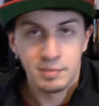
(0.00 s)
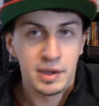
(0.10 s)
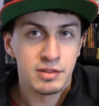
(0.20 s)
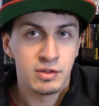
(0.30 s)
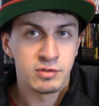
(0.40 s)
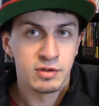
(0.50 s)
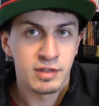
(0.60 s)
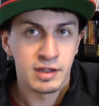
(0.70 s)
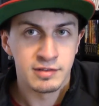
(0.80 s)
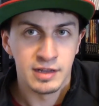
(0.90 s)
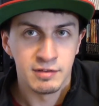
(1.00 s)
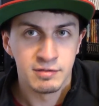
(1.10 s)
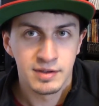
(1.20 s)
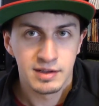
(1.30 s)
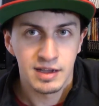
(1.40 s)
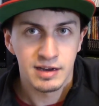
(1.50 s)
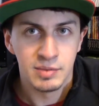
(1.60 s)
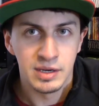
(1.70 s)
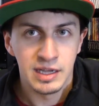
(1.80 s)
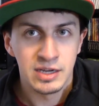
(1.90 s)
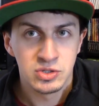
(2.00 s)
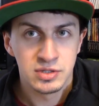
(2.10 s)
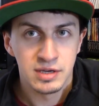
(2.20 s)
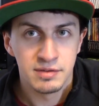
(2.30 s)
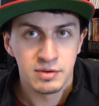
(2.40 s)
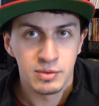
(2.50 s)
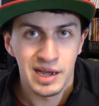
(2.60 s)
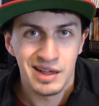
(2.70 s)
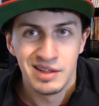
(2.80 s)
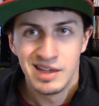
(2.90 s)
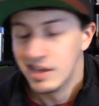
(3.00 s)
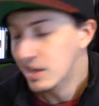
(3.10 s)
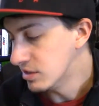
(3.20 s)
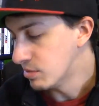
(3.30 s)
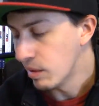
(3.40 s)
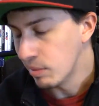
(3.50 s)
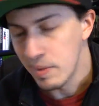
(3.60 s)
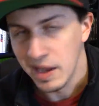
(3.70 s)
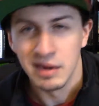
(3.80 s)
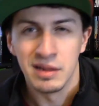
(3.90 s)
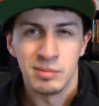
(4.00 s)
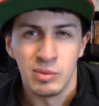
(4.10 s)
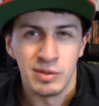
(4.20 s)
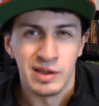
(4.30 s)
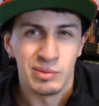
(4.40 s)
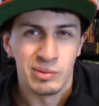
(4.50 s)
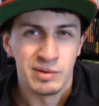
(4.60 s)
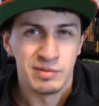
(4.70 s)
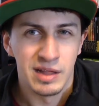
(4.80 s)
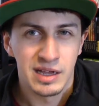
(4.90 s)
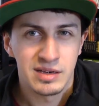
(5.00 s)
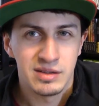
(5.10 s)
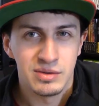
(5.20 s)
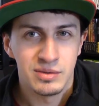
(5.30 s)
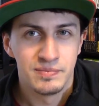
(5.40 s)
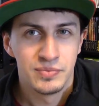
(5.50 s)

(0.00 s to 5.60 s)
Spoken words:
But those are things that I've kind of been interested in for a while. Just probably paying a little more than I would have liked to.